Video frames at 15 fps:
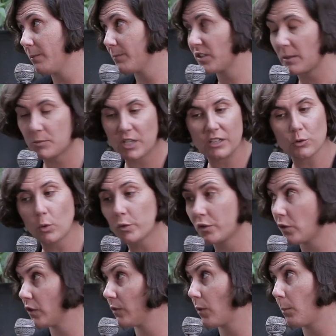subject to all
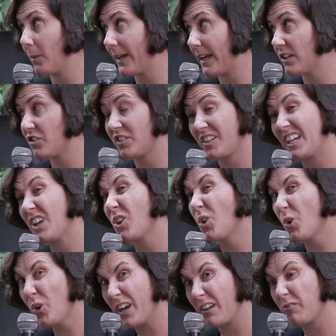sorts of obligations,
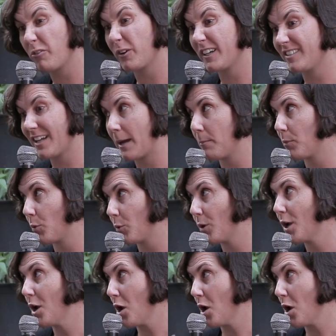including, for example,